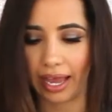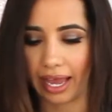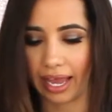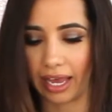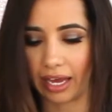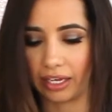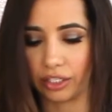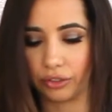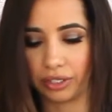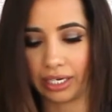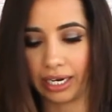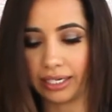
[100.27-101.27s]
and you
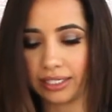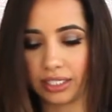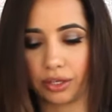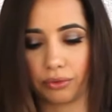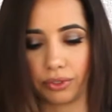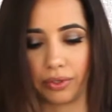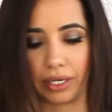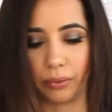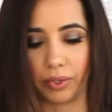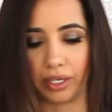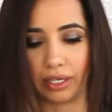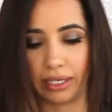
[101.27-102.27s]
can kind of see through it
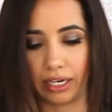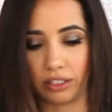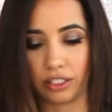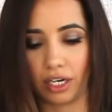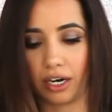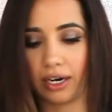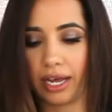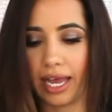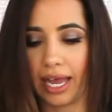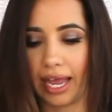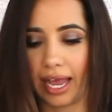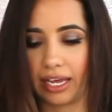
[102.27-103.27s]
where the letters are,
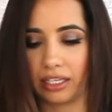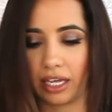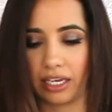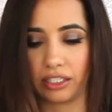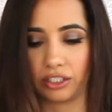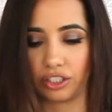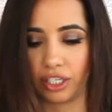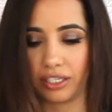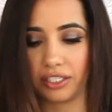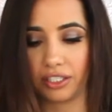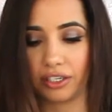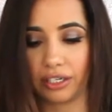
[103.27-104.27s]
and then
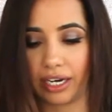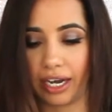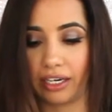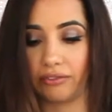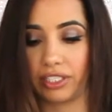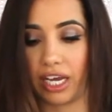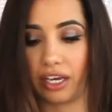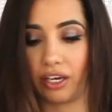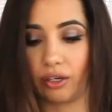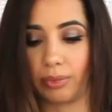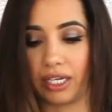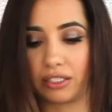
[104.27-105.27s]
just start kind of taking
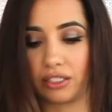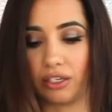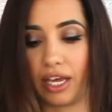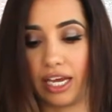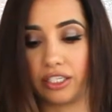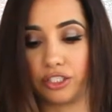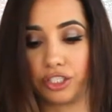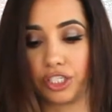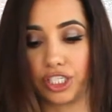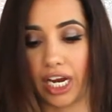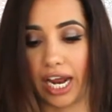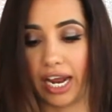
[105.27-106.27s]
your pencil and
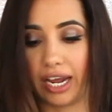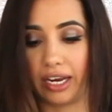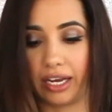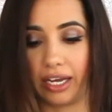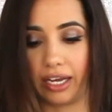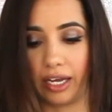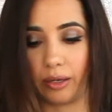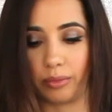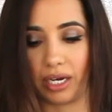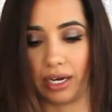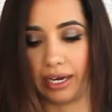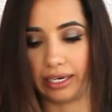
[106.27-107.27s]
shading
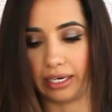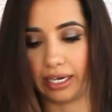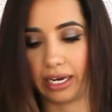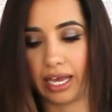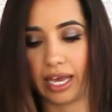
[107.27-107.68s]
behind it.